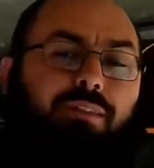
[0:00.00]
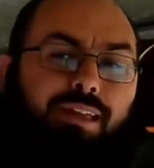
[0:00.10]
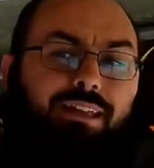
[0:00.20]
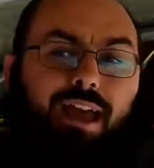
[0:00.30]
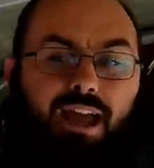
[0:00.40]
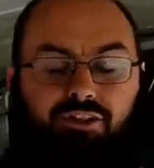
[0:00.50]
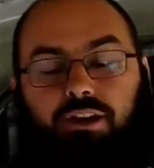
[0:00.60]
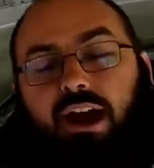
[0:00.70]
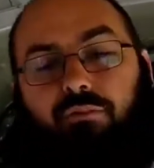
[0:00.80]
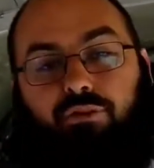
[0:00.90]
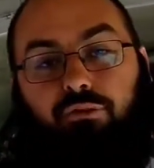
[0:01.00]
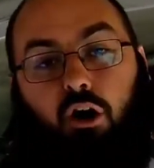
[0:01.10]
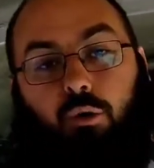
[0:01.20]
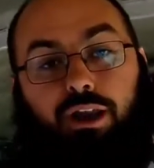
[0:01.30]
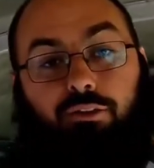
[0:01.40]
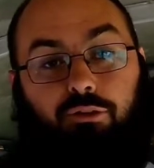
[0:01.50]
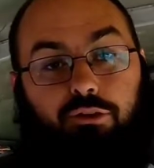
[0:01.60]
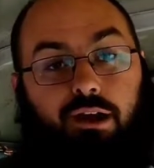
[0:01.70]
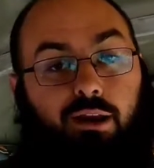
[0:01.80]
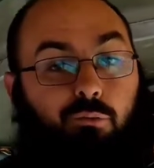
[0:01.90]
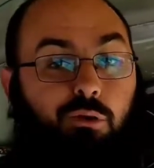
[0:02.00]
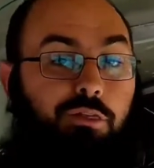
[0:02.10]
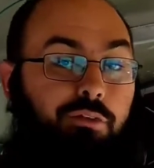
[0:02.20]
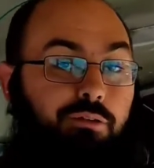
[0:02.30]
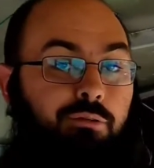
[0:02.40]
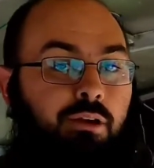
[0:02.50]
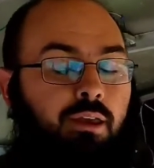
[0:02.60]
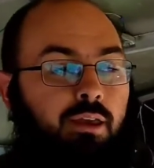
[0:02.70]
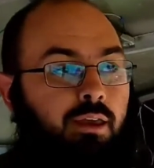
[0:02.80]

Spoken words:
but like actually have you go in and look at it with you,